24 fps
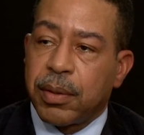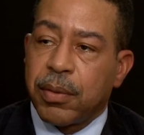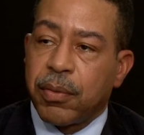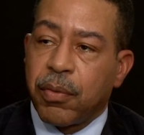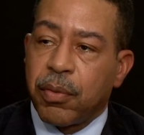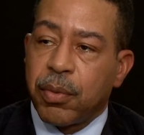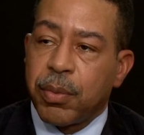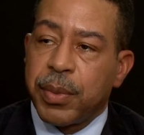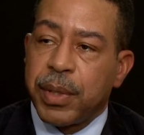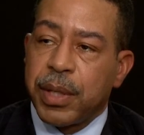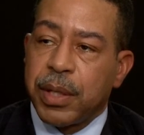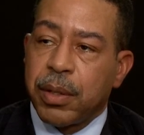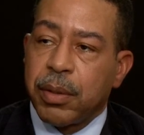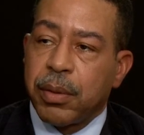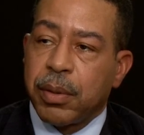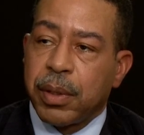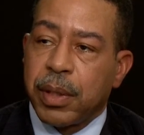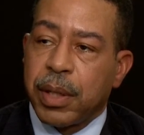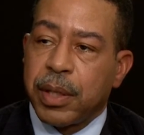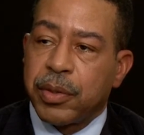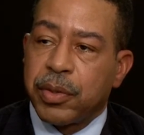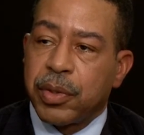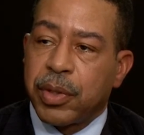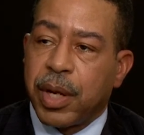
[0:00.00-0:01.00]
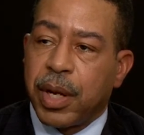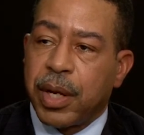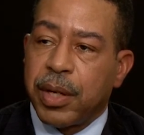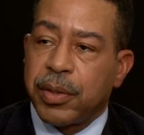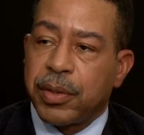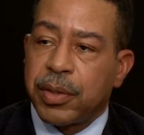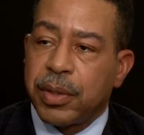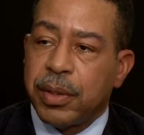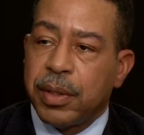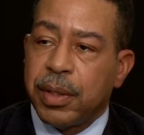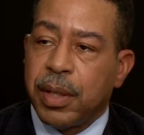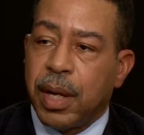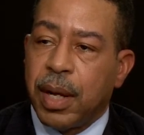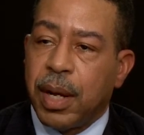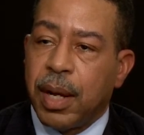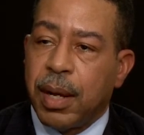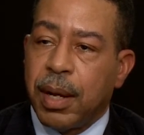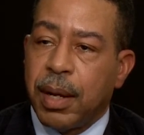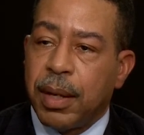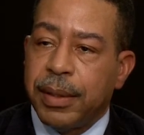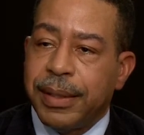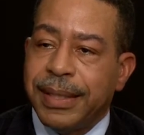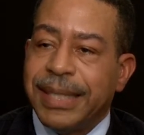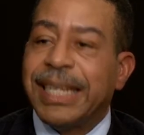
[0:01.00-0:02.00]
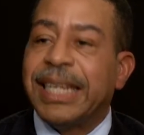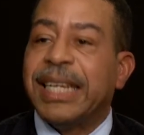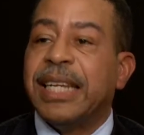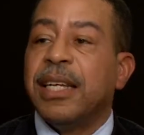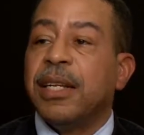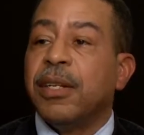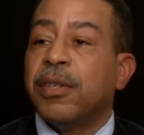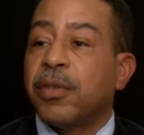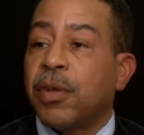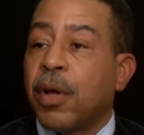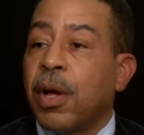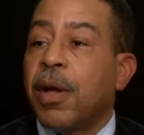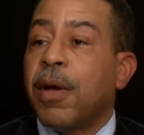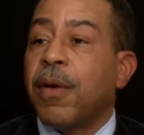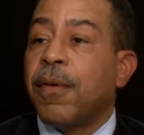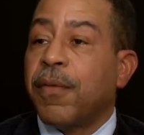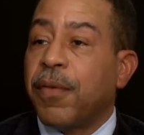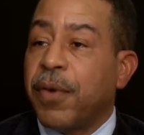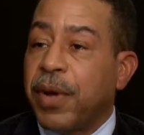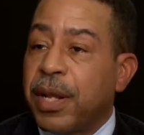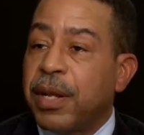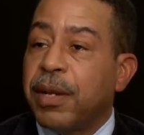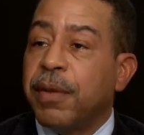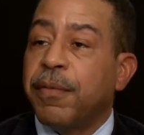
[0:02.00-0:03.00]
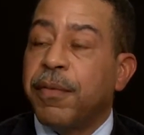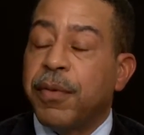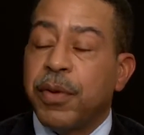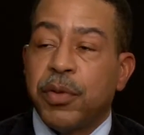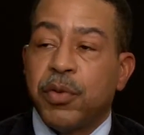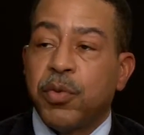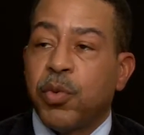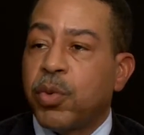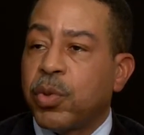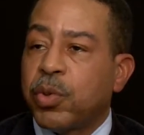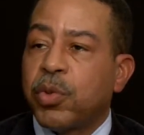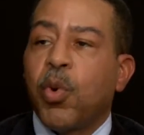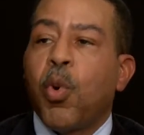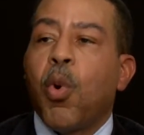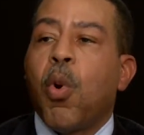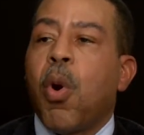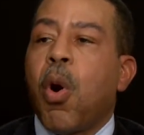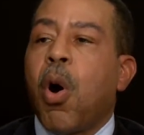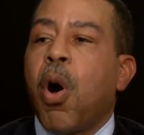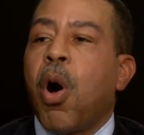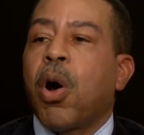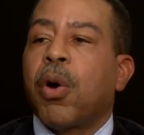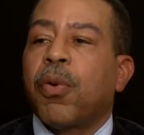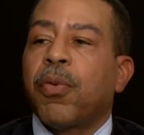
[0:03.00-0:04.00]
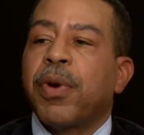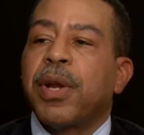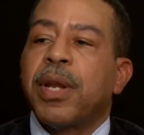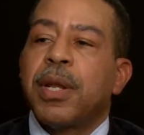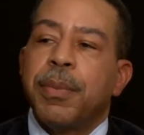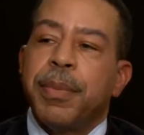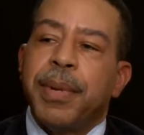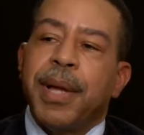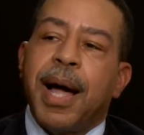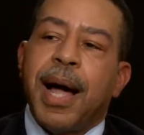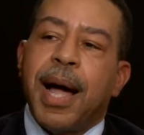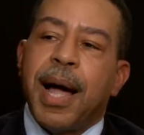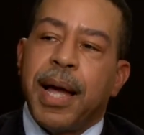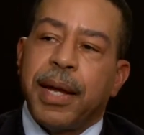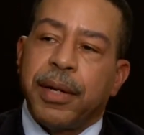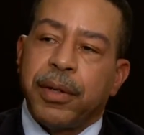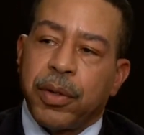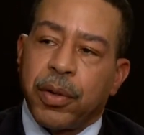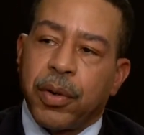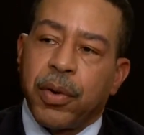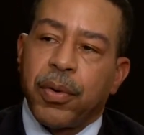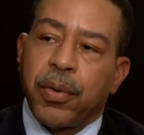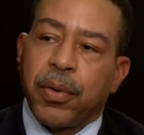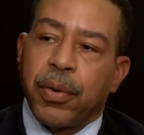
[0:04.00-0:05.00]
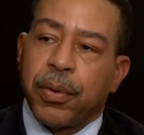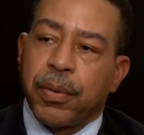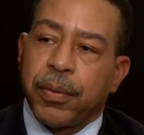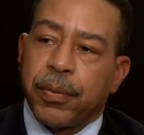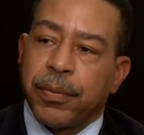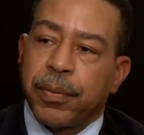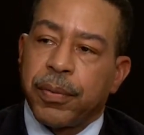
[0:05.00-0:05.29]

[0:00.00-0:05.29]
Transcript: the remedial education needs for individuals who are already behind the curve.